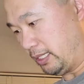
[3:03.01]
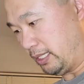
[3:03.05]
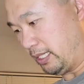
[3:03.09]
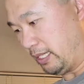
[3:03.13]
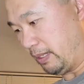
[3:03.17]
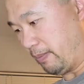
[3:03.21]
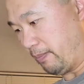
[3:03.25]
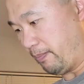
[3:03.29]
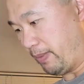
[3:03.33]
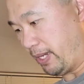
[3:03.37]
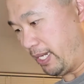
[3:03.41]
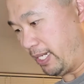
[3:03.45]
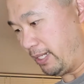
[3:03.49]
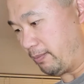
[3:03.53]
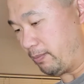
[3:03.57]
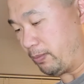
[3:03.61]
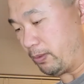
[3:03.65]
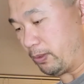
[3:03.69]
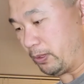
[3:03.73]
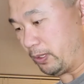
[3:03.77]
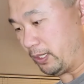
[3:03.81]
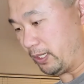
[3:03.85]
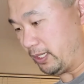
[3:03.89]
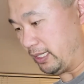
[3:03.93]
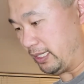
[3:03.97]
The main
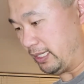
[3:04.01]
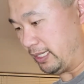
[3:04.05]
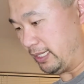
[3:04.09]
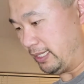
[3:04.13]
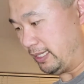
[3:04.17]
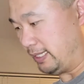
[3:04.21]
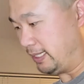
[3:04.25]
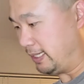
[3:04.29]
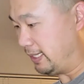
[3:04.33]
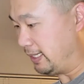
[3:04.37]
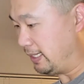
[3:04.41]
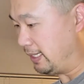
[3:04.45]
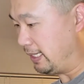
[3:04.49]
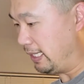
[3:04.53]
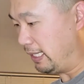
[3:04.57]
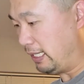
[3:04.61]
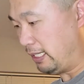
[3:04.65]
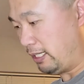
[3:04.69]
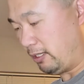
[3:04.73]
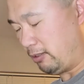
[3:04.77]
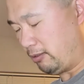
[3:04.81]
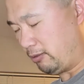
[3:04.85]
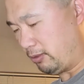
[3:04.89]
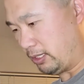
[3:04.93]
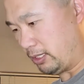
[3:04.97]
board
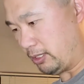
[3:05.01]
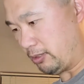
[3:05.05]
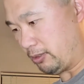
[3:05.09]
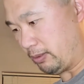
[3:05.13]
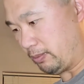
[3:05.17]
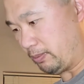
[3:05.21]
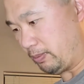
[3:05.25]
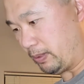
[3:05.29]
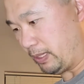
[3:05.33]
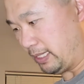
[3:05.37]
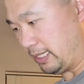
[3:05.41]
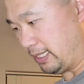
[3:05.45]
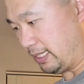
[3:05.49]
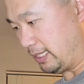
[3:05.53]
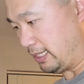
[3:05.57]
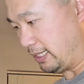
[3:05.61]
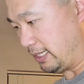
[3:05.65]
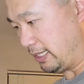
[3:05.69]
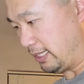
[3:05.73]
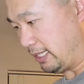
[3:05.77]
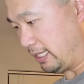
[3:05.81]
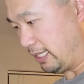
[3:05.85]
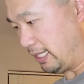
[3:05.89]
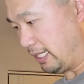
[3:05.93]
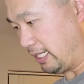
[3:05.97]
was replaced.
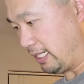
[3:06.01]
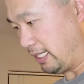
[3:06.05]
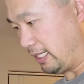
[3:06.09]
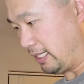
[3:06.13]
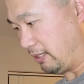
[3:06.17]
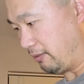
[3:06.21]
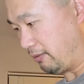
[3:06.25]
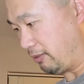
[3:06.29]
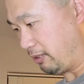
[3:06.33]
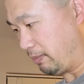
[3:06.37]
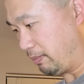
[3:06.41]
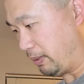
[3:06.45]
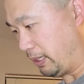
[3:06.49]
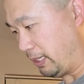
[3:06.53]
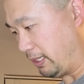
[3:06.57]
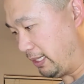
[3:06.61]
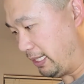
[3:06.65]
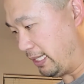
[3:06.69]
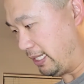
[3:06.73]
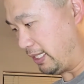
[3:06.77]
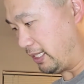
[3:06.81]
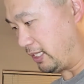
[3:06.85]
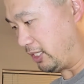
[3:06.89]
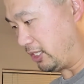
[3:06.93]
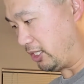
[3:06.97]
And then repair
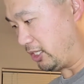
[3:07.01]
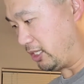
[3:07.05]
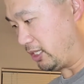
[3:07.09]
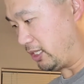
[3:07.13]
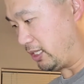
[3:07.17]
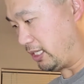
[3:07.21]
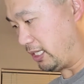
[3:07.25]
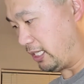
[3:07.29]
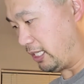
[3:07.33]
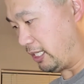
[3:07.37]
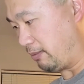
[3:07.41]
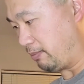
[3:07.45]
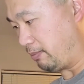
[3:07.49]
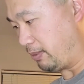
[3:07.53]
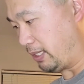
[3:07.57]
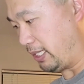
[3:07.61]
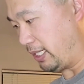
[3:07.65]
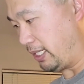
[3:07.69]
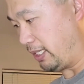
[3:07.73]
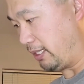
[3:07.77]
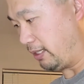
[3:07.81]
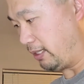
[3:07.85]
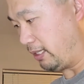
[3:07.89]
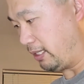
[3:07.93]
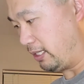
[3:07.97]
actions,
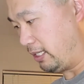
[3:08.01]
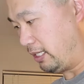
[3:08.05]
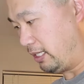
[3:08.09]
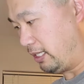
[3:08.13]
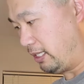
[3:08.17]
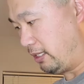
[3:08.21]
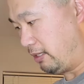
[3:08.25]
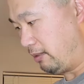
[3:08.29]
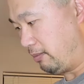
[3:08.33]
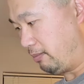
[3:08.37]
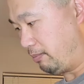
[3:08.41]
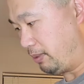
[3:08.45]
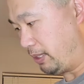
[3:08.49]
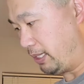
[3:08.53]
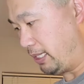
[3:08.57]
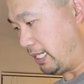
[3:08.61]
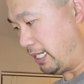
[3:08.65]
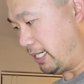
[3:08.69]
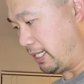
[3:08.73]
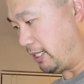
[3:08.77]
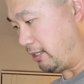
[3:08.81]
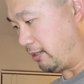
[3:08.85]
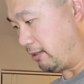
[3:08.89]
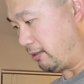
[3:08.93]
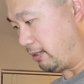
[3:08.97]
update
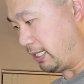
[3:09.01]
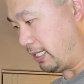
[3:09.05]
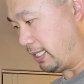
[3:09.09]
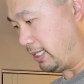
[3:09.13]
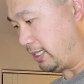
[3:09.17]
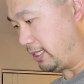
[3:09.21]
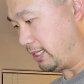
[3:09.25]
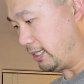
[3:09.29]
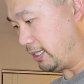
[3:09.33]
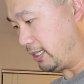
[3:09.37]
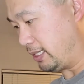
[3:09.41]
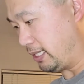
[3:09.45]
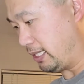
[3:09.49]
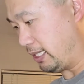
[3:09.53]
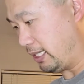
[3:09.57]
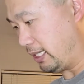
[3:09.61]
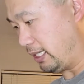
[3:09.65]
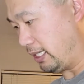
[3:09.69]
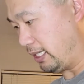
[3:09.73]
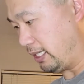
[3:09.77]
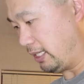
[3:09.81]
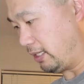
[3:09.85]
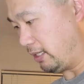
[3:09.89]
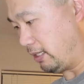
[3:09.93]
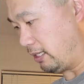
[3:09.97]
BIOS
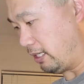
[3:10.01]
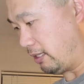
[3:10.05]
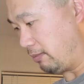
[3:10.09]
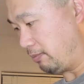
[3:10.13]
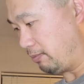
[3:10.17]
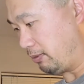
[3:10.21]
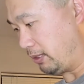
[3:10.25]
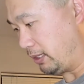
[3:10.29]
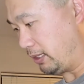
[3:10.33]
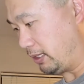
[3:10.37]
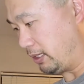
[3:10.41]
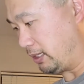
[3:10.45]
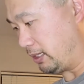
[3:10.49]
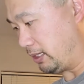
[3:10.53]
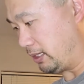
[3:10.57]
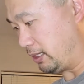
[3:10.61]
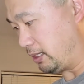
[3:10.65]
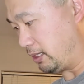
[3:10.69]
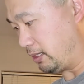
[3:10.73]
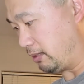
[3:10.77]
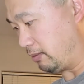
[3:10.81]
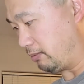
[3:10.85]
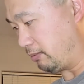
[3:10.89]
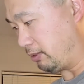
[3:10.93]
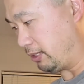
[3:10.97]
and operating
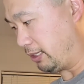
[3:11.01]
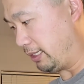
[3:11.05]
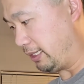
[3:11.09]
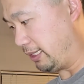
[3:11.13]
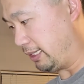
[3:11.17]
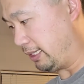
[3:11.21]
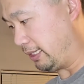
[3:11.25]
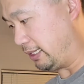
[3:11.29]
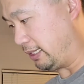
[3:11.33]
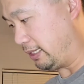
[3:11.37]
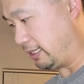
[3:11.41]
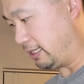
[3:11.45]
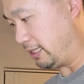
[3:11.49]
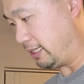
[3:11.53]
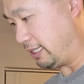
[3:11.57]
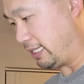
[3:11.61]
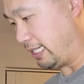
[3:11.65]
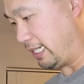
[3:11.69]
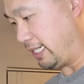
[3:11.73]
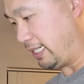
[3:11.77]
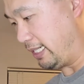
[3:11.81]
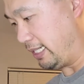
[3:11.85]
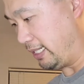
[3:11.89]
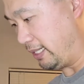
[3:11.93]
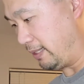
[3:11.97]
system
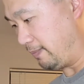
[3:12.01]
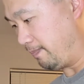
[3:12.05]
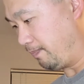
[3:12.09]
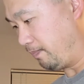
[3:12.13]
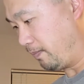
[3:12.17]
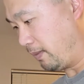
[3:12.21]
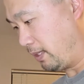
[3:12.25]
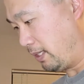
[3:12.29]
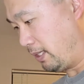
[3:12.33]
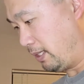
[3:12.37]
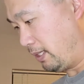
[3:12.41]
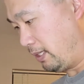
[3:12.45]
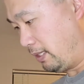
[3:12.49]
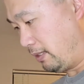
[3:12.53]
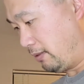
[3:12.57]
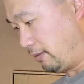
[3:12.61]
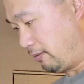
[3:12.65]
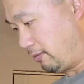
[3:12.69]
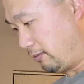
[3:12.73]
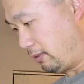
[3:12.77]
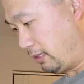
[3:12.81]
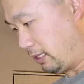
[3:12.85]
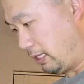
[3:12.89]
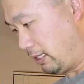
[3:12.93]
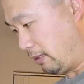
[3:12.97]
reinstated.
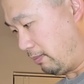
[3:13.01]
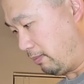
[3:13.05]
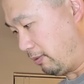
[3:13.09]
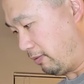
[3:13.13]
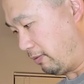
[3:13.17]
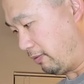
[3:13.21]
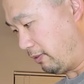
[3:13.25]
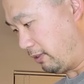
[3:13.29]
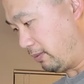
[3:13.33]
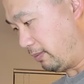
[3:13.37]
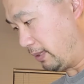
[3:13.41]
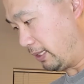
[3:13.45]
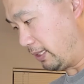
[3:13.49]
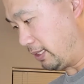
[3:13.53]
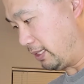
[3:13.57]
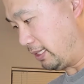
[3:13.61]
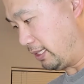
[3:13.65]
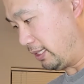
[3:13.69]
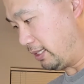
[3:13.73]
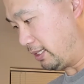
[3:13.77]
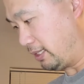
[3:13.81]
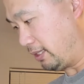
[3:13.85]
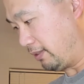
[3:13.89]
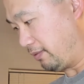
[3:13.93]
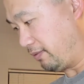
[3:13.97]
Perform
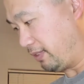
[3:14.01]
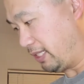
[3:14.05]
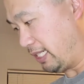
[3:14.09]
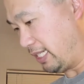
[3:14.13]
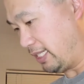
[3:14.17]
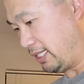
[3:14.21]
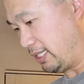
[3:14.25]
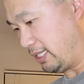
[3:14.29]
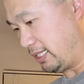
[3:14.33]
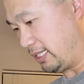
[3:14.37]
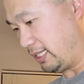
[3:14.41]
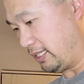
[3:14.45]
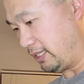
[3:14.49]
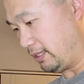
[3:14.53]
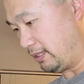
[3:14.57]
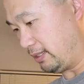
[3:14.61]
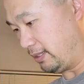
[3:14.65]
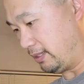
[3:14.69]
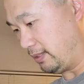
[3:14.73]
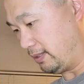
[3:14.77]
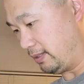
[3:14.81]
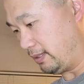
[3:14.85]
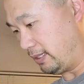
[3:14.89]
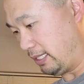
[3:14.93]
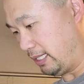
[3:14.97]
extensive testing.
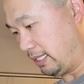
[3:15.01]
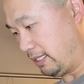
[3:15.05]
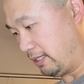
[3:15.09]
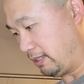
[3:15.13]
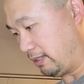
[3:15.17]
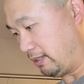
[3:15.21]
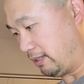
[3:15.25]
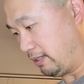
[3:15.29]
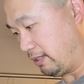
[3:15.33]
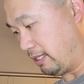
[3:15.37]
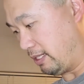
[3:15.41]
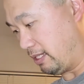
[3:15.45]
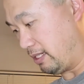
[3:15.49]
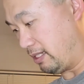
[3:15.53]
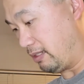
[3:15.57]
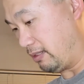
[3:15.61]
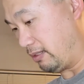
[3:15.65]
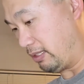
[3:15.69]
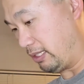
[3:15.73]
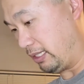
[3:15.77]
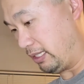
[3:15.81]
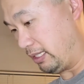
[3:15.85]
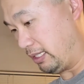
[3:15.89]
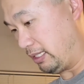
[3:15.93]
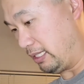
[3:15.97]
I don't know
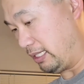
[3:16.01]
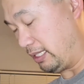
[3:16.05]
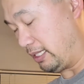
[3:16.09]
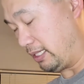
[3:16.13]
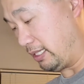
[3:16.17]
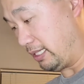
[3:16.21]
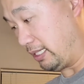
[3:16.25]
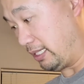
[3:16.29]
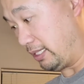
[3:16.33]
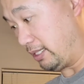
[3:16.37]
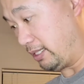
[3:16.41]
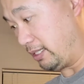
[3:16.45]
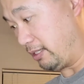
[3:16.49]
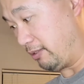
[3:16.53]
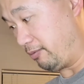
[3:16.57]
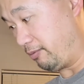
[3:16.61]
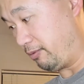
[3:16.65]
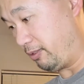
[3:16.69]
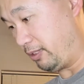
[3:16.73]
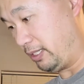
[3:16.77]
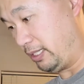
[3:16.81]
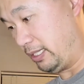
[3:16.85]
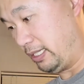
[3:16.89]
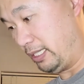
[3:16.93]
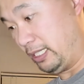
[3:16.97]
how
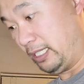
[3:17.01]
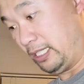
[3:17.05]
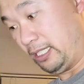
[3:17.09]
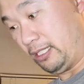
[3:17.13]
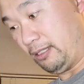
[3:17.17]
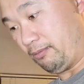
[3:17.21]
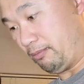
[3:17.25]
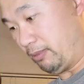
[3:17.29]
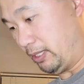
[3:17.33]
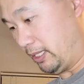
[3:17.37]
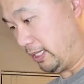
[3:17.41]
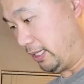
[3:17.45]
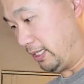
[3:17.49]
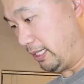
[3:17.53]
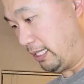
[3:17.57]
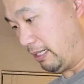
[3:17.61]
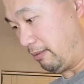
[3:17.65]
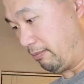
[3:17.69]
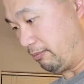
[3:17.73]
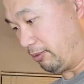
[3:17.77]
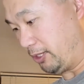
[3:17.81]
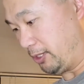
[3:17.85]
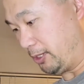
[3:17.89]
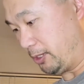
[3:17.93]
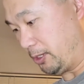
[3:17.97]
extensive, but
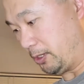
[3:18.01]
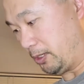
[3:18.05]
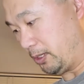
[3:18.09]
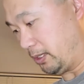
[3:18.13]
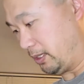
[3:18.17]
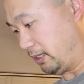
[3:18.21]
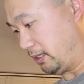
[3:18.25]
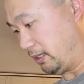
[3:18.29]
I'm pretty sure